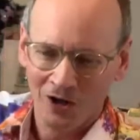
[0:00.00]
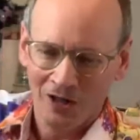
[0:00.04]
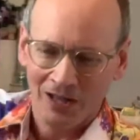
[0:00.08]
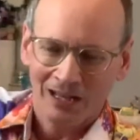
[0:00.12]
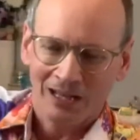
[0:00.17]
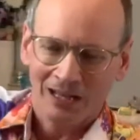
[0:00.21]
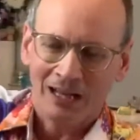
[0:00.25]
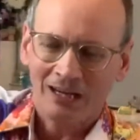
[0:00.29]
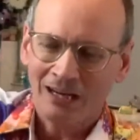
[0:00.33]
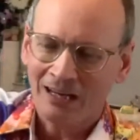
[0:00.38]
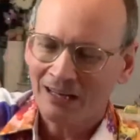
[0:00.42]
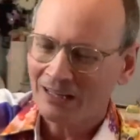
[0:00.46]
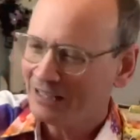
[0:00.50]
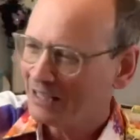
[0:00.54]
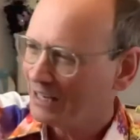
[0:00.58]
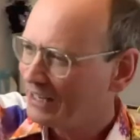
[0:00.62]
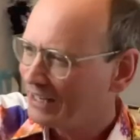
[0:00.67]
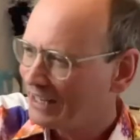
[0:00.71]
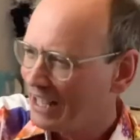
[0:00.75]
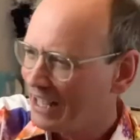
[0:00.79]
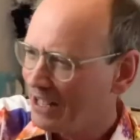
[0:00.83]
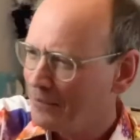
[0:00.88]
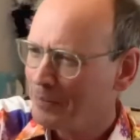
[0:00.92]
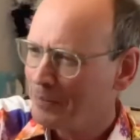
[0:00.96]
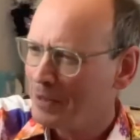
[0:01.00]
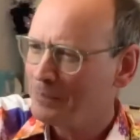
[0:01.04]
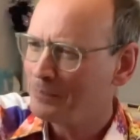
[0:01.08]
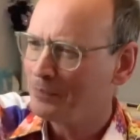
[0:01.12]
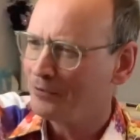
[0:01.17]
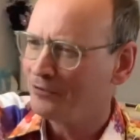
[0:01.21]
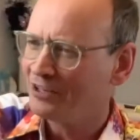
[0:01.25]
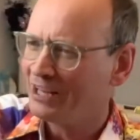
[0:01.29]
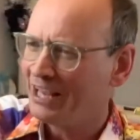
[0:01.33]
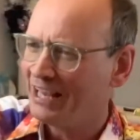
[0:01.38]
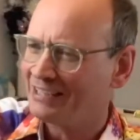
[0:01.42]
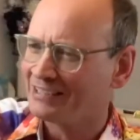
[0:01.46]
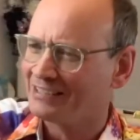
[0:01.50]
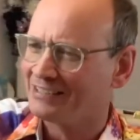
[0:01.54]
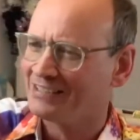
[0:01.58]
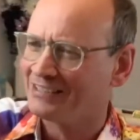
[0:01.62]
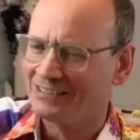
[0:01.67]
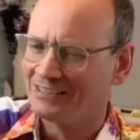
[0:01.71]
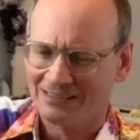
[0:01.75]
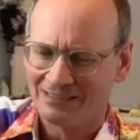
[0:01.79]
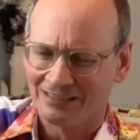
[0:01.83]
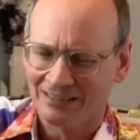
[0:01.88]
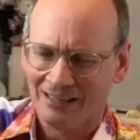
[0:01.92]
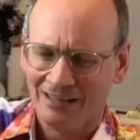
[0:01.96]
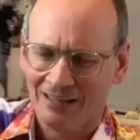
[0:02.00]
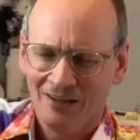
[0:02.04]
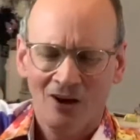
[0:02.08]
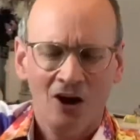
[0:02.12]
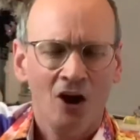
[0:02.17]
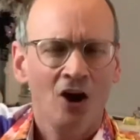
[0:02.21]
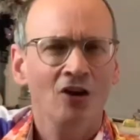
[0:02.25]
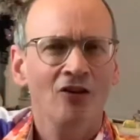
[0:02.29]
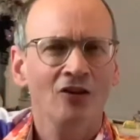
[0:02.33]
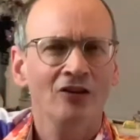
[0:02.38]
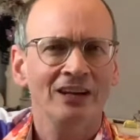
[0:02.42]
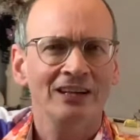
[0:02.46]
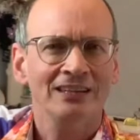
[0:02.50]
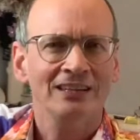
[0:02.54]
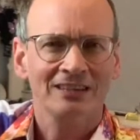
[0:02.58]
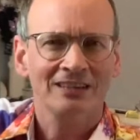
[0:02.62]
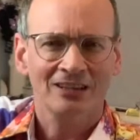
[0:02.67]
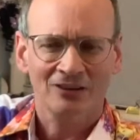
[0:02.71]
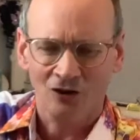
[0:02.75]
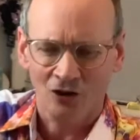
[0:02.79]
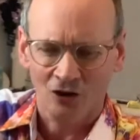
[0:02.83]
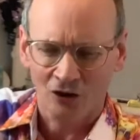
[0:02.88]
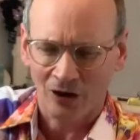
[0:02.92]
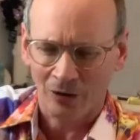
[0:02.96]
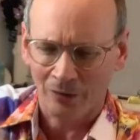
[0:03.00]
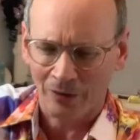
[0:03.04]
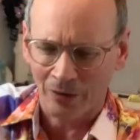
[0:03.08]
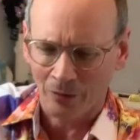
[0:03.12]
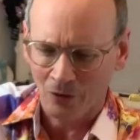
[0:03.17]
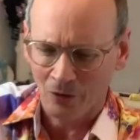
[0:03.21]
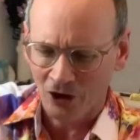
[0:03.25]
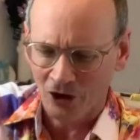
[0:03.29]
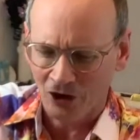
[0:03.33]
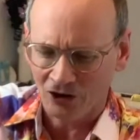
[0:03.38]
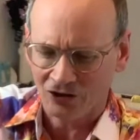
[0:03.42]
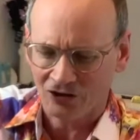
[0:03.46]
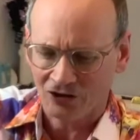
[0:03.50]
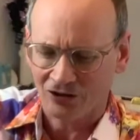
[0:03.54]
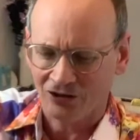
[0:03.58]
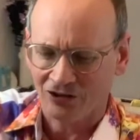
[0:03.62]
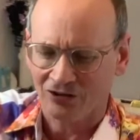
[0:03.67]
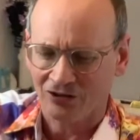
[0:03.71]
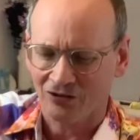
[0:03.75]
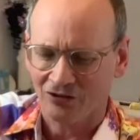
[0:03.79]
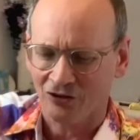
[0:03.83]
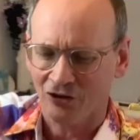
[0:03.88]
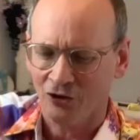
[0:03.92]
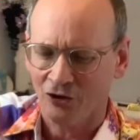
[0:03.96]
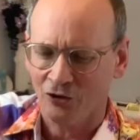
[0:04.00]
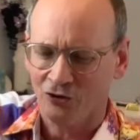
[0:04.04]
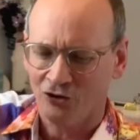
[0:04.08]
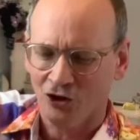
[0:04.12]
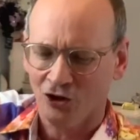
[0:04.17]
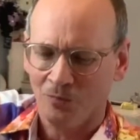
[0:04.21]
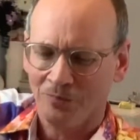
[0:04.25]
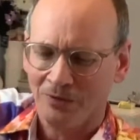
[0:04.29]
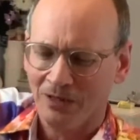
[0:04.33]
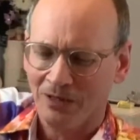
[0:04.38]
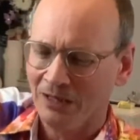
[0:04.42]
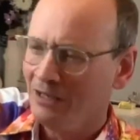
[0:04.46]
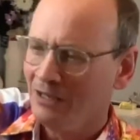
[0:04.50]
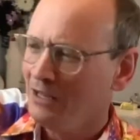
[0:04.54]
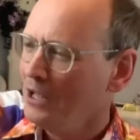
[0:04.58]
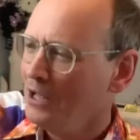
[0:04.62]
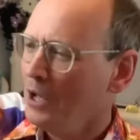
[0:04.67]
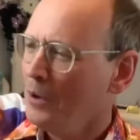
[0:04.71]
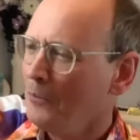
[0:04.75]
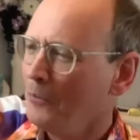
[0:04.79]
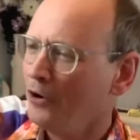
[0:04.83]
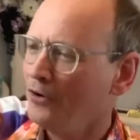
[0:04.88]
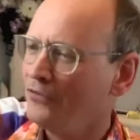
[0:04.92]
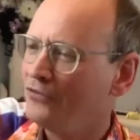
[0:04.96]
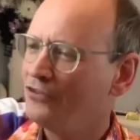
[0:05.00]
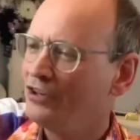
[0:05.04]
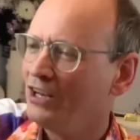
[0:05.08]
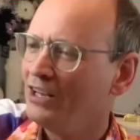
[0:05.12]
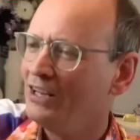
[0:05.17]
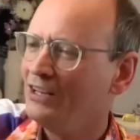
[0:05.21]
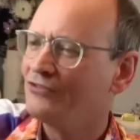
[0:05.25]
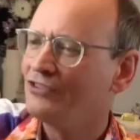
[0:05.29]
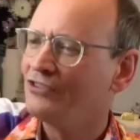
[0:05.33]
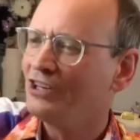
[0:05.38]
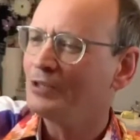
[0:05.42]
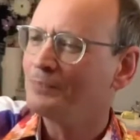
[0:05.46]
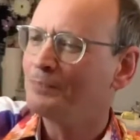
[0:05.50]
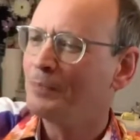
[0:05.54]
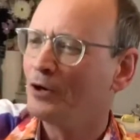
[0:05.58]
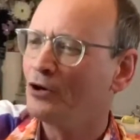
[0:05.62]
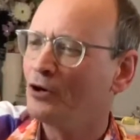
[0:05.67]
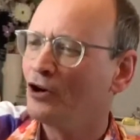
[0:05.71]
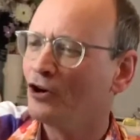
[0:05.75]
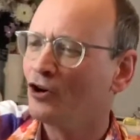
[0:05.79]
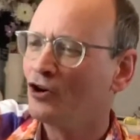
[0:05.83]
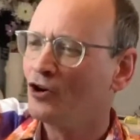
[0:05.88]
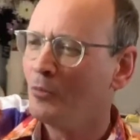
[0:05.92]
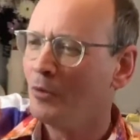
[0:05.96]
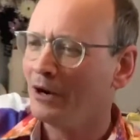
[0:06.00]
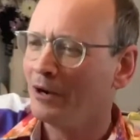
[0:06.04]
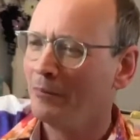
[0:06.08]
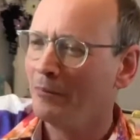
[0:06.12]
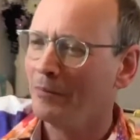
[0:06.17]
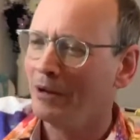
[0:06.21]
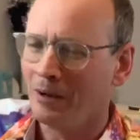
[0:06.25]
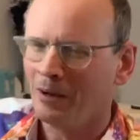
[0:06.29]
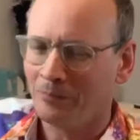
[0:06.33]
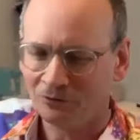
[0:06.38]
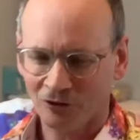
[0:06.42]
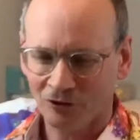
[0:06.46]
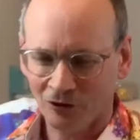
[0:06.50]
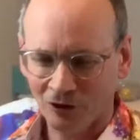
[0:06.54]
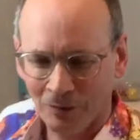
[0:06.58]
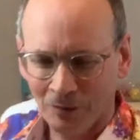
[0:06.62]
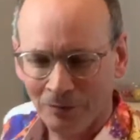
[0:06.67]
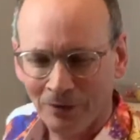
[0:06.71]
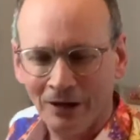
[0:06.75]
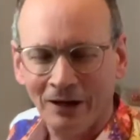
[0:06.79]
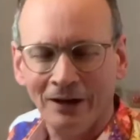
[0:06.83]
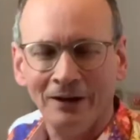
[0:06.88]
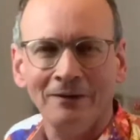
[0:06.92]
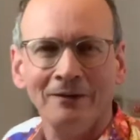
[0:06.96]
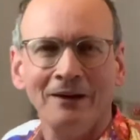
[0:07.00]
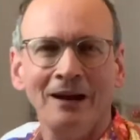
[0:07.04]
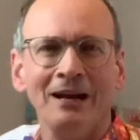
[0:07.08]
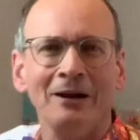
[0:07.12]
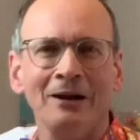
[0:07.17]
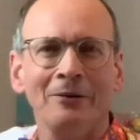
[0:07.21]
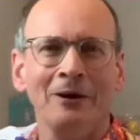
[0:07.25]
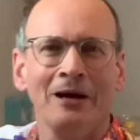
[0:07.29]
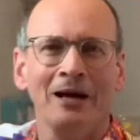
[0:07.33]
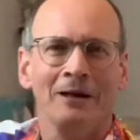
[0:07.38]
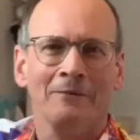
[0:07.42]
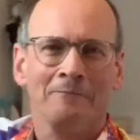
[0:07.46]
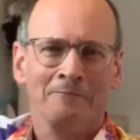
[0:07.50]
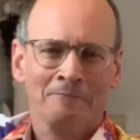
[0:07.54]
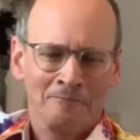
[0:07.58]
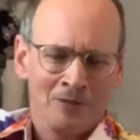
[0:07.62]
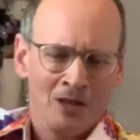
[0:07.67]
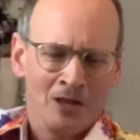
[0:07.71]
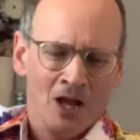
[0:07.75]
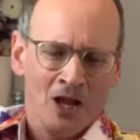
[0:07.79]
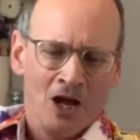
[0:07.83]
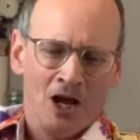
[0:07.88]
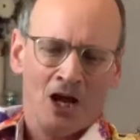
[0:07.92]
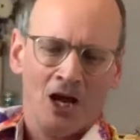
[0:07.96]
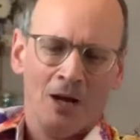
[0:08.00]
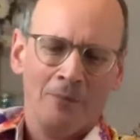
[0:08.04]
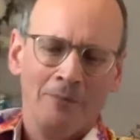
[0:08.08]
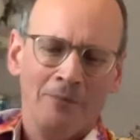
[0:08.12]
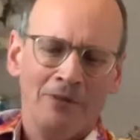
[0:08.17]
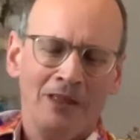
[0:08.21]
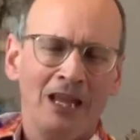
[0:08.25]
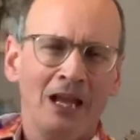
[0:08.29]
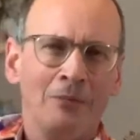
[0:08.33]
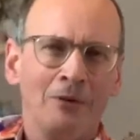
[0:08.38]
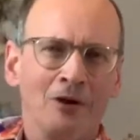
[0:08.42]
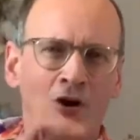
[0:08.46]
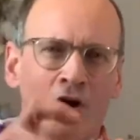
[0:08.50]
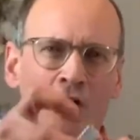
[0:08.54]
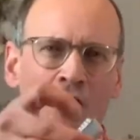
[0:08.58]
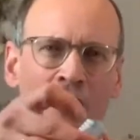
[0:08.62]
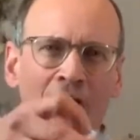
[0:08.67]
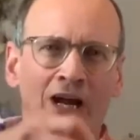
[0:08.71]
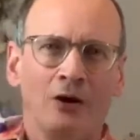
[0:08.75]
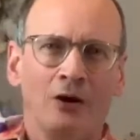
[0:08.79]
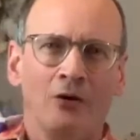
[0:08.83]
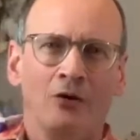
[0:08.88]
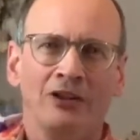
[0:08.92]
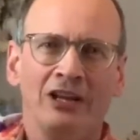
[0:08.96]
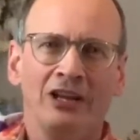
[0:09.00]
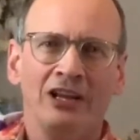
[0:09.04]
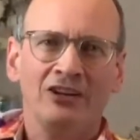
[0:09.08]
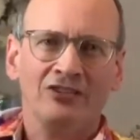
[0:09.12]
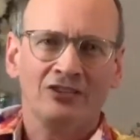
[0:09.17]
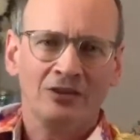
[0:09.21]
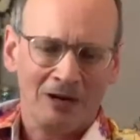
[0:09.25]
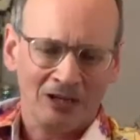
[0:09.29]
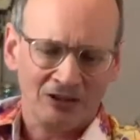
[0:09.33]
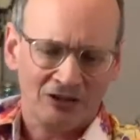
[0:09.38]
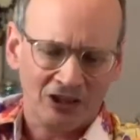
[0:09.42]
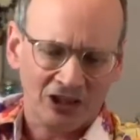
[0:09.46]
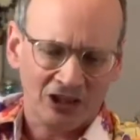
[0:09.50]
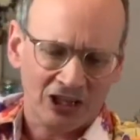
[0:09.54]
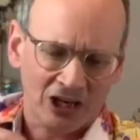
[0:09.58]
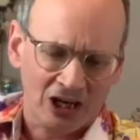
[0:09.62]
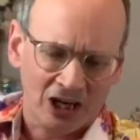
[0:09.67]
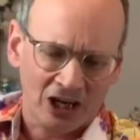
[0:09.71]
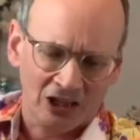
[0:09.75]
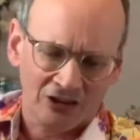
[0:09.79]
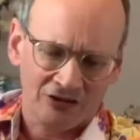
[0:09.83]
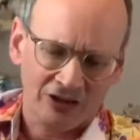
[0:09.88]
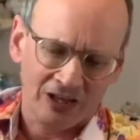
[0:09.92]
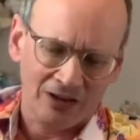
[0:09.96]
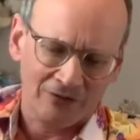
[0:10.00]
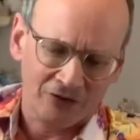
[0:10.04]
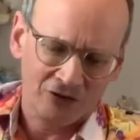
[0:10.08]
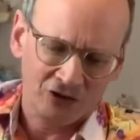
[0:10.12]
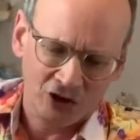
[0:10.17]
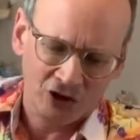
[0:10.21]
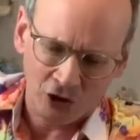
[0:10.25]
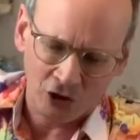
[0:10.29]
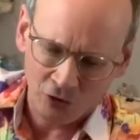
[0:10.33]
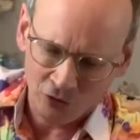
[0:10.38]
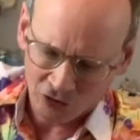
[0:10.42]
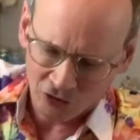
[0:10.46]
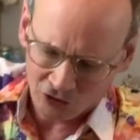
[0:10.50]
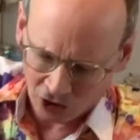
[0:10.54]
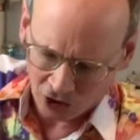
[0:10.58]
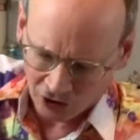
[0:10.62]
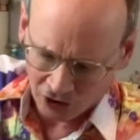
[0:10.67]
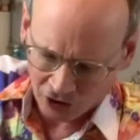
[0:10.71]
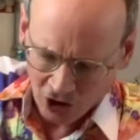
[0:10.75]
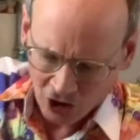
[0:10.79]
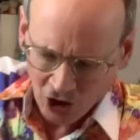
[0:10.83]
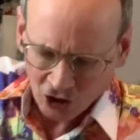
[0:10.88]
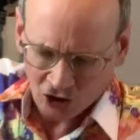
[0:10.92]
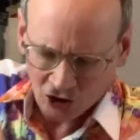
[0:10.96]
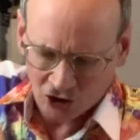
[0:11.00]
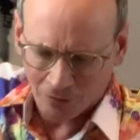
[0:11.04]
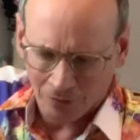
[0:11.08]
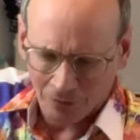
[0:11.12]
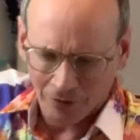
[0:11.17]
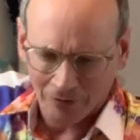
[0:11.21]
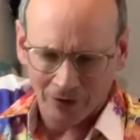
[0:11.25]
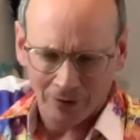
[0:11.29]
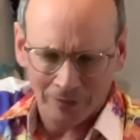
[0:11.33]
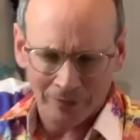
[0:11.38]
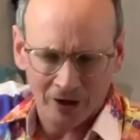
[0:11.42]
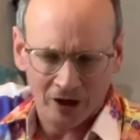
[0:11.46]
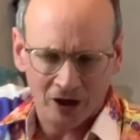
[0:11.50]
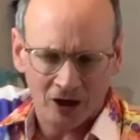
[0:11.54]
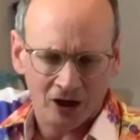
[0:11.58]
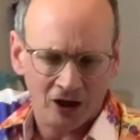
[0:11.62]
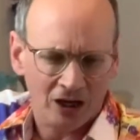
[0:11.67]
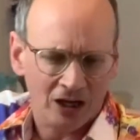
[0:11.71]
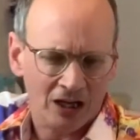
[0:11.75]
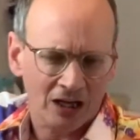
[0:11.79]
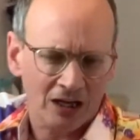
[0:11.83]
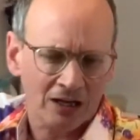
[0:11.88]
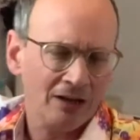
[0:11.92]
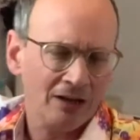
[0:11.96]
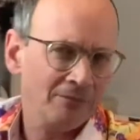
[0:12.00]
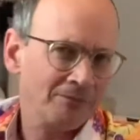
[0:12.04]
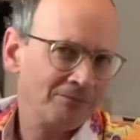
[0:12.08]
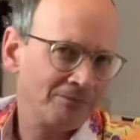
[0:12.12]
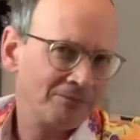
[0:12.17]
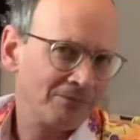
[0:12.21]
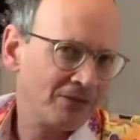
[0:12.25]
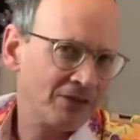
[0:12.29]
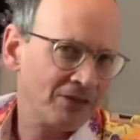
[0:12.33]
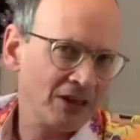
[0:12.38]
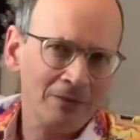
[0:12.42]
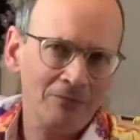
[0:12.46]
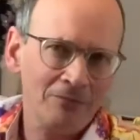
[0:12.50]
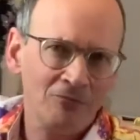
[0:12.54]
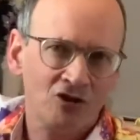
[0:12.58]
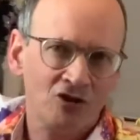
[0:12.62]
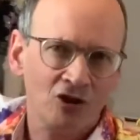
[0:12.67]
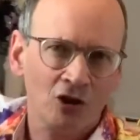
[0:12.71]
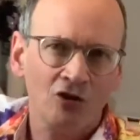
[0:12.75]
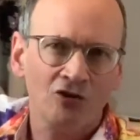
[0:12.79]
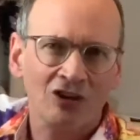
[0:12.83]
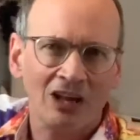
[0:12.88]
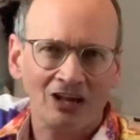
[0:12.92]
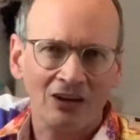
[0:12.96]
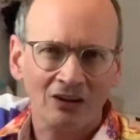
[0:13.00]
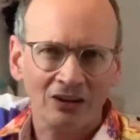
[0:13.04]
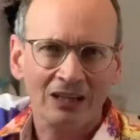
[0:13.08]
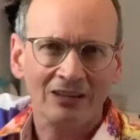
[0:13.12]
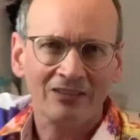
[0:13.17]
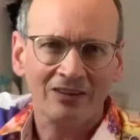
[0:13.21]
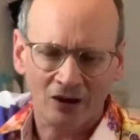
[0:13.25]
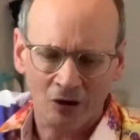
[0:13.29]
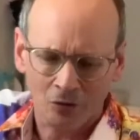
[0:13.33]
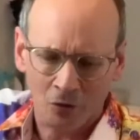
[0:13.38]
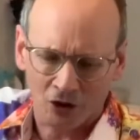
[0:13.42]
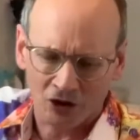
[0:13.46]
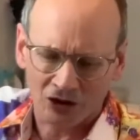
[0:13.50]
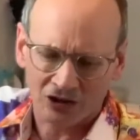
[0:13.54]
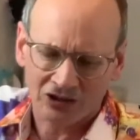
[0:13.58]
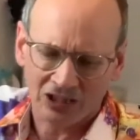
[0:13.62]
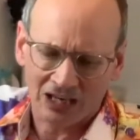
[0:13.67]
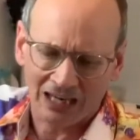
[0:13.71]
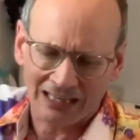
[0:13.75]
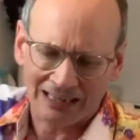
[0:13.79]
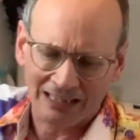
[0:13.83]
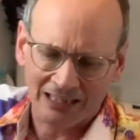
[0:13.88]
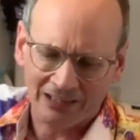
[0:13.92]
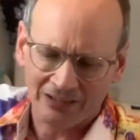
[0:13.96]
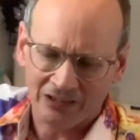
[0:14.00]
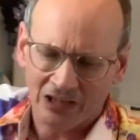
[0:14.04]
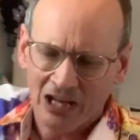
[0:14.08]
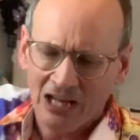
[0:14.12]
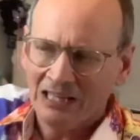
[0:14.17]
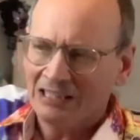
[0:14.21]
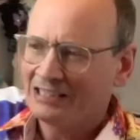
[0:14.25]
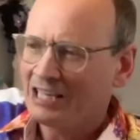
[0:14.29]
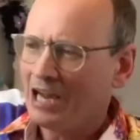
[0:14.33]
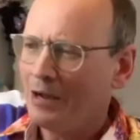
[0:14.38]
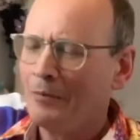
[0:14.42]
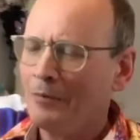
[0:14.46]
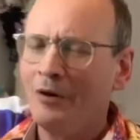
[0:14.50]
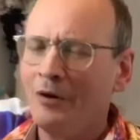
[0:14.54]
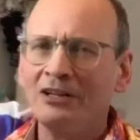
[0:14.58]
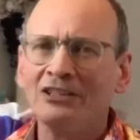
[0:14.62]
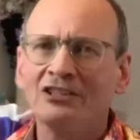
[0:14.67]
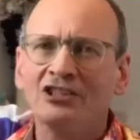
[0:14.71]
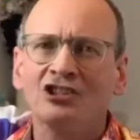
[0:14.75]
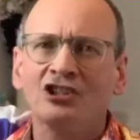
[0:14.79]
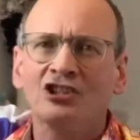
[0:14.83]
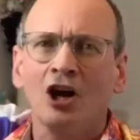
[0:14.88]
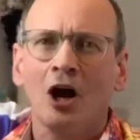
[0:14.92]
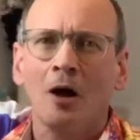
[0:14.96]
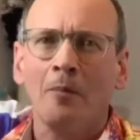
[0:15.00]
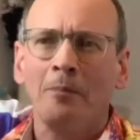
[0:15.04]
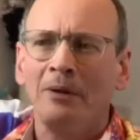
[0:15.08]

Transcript: Can I get people as guests on this? I don't know how it works, this YouTube thing. But if Jasper can come on, it'd be absolutely brilliant. Anyway, here we go now. Here's the magic cards. They have tunes on. Some of them are theme tunes. I'll tell you what the title is. Tell me when to stop.